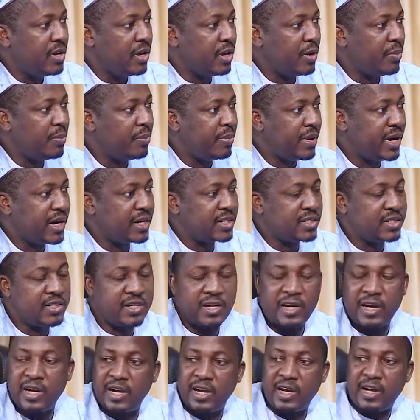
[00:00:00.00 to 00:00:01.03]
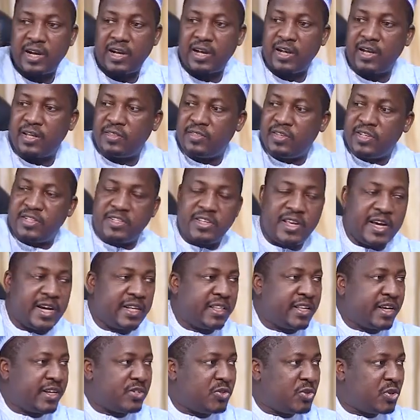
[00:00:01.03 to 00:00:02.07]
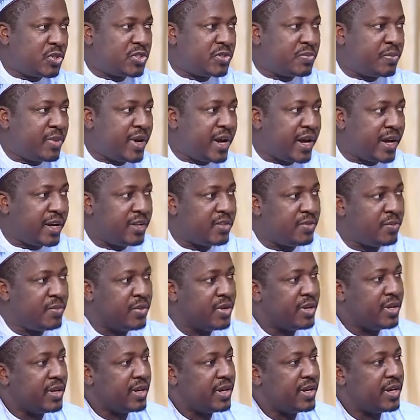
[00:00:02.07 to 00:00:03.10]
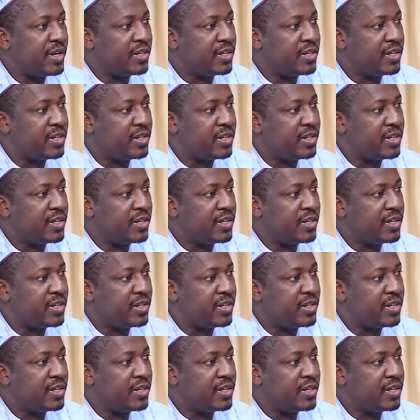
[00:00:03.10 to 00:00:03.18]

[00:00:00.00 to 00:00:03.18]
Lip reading: In fact, the theater just behind me,